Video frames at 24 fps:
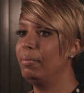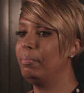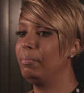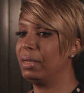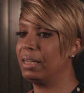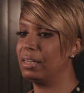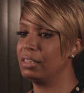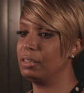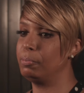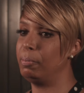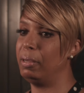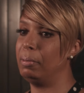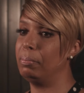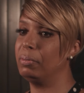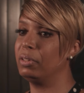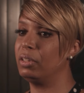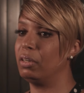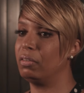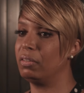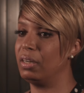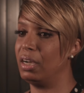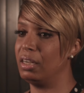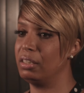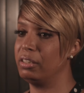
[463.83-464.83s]
because people
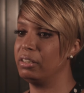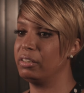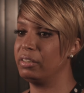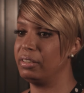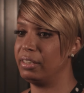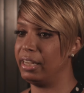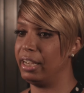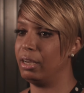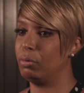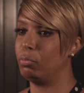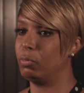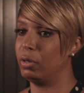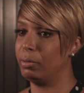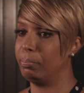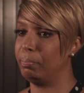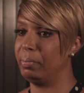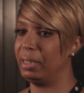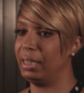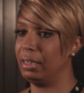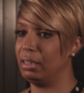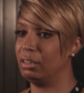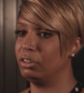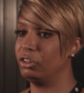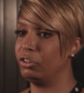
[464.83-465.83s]
don't understand what
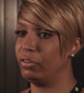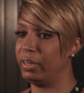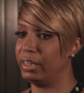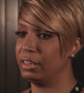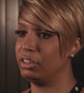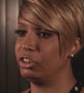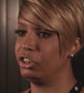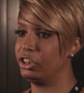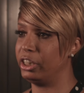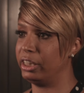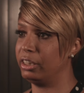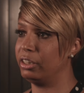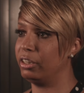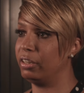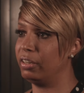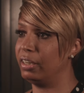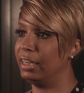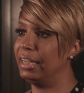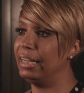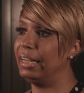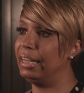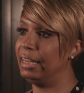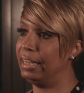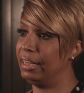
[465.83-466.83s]
being transgender
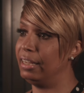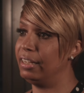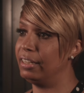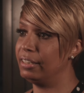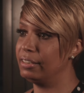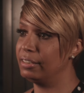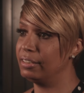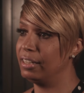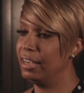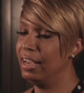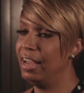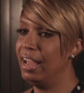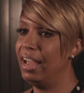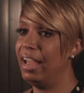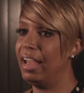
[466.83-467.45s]
is.